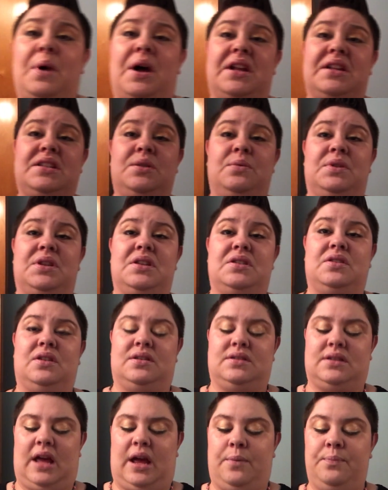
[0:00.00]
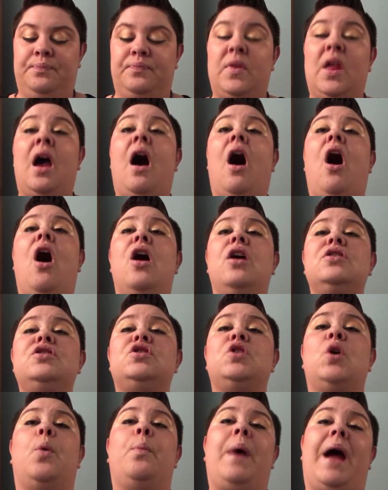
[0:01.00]
want to see what this looks like.
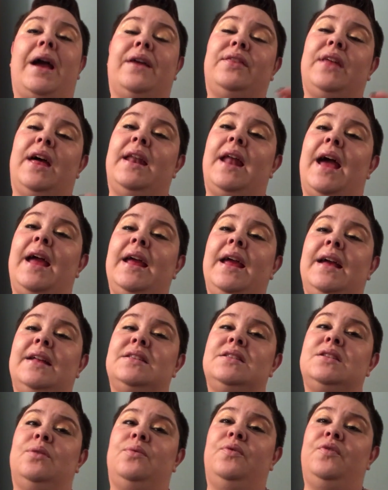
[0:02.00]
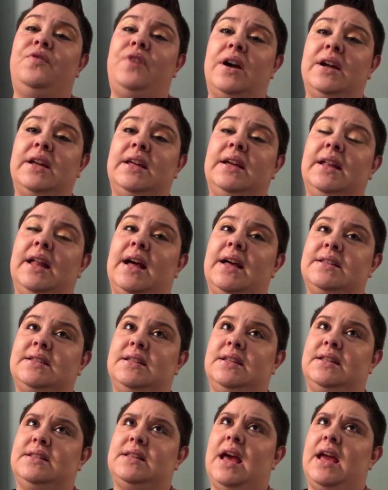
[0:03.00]
Also, back then, I had some funky
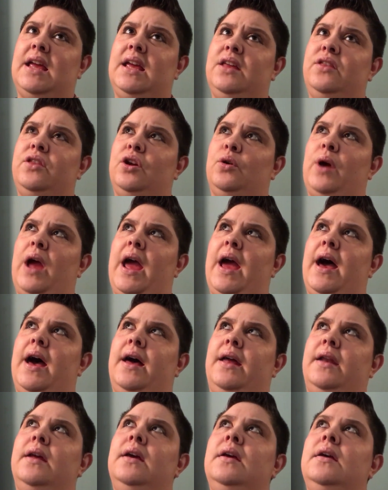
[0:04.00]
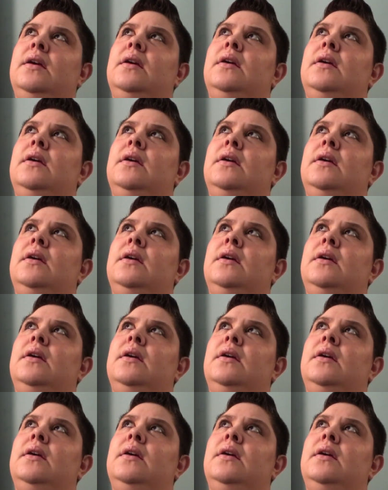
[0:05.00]
glasses. I either had...